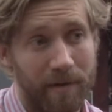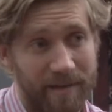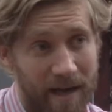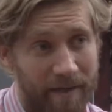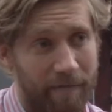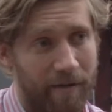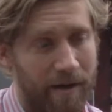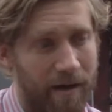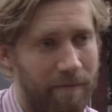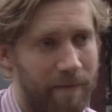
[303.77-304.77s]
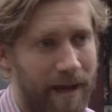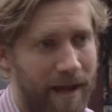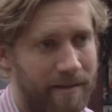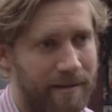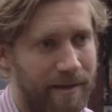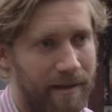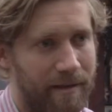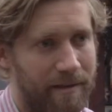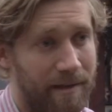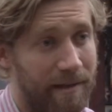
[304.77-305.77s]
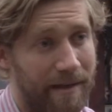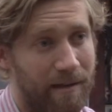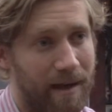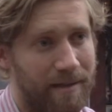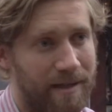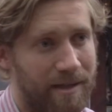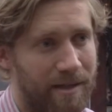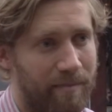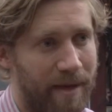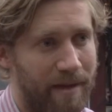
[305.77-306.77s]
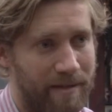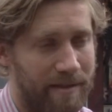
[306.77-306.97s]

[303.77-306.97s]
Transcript: the South African government had to legalise these shebeens.